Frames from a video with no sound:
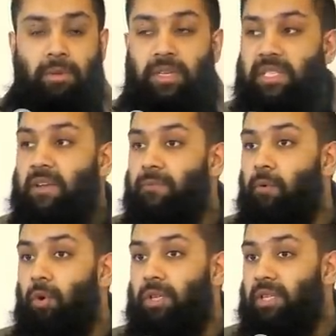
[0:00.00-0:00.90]
because they
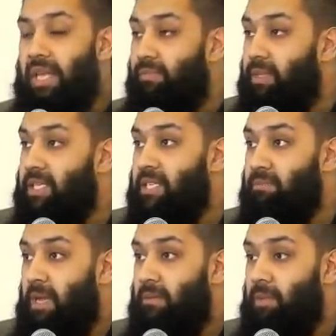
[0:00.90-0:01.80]
thought that this
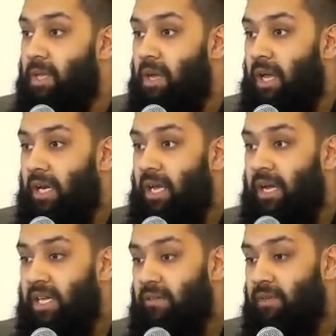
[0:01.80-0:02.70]
is maybe
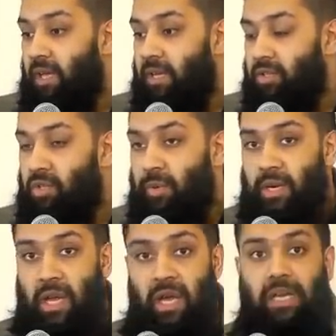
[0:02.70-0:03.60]
Allah giving us
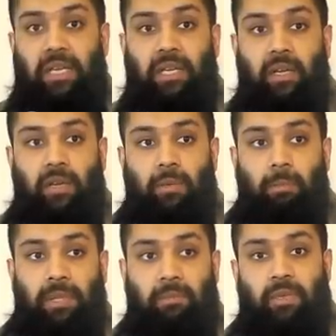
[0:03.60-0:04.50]
to it early,
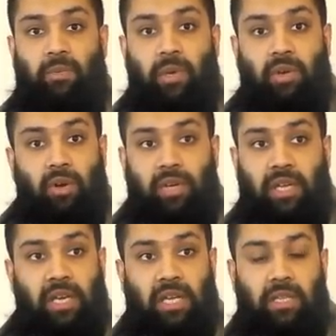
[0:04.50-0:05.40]
that means we're not going to
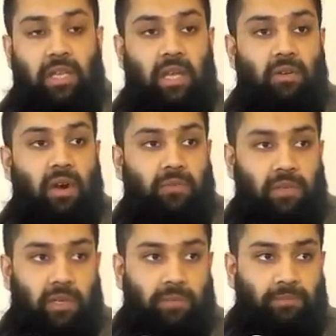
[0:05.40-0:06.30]
get it in the
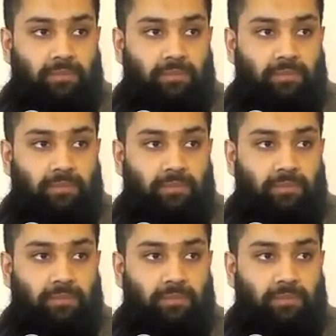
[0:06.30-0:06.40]
hereafter.